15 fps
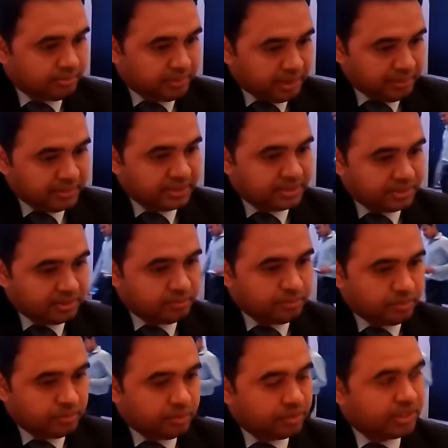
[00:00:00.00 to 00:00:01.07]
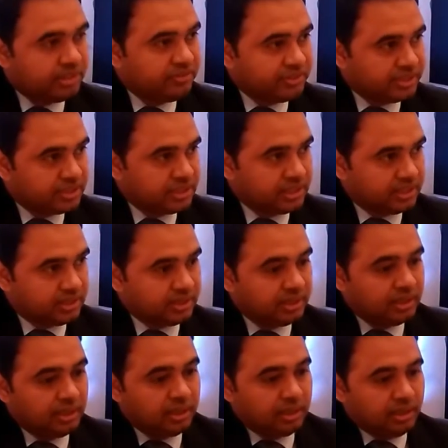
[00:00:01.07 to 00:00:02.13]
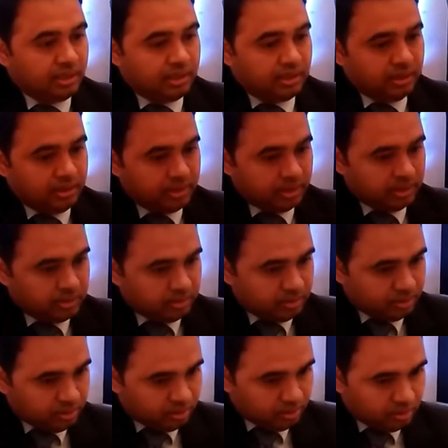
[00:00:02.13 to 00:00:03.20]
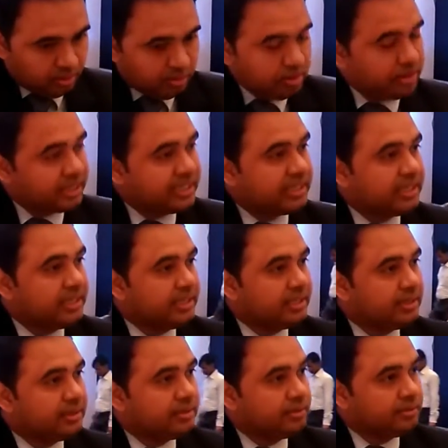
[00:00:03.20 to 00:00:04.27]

Prime Minister Modi visited all the key